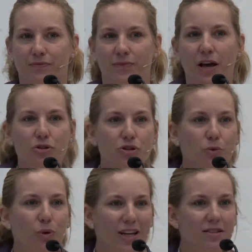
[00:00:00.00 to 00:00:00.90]
Now, there's a
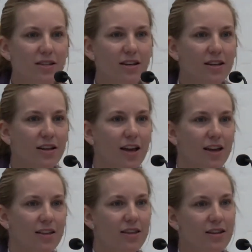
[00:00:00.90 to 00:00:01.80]
reason
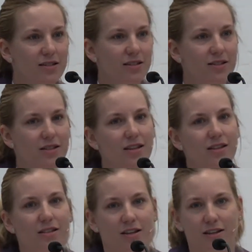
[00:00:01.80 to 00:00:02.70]
this
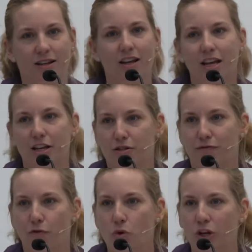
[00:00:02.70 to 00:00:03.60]
season is
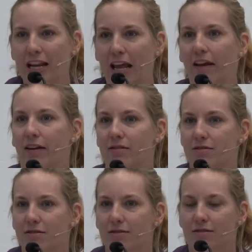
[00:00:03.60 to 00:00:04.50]
40
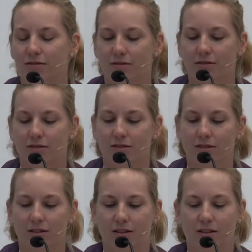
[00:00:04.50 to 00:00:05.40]
days.
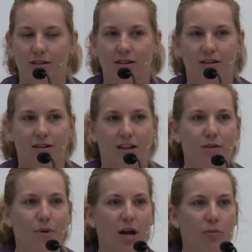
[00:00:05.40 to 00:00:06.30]
In the
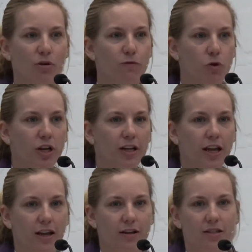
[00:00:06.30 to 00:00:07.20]
Bible, 40
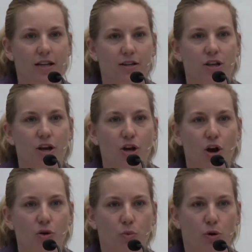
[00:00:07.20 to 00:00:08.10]
days is
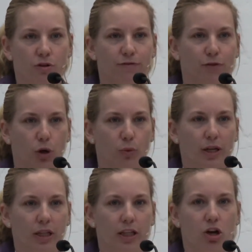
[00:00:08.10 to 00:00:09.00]
code word for a
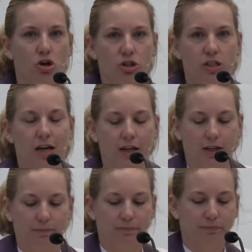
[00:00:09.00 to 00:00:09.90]
really long time.